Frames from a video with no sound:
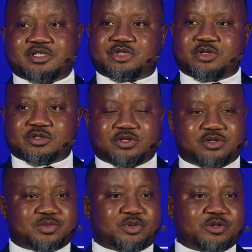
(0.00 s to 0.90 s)
structure
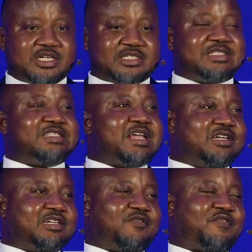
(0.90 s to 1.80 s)
those projects.
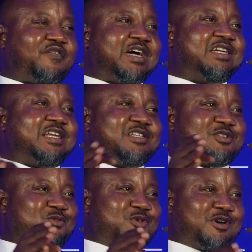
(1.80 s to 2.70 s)
Then the
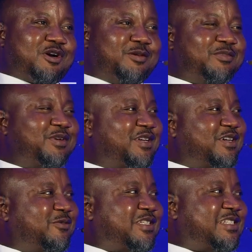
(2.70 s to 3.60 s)
finance will come,
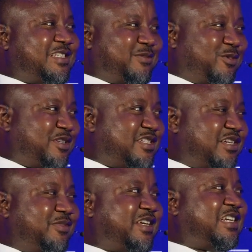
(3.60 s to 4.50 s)
which is the point you're
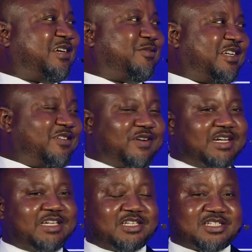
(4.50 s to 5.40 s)
making about the
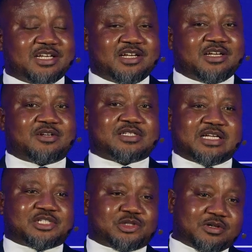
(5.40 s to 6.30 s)
finance. Because I
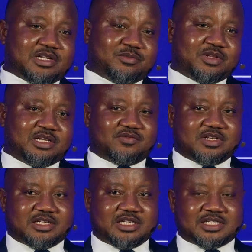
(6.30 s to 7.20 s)
strongly believe
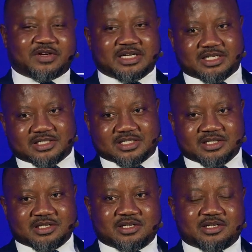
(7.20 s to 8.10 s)
that there's finance.
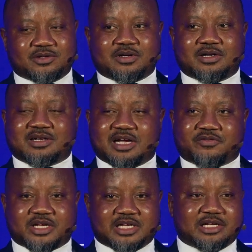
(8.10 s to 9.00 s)

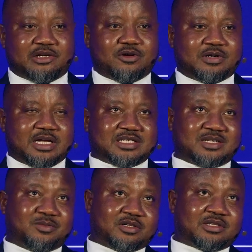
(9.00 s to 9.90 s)
Africa alone has
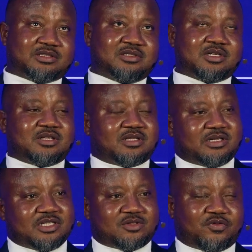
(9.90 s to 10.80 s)
about
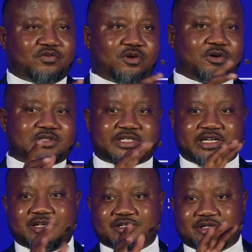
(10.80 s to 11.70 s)
$3 to $4
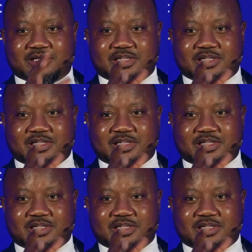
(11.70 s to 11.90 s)
trillion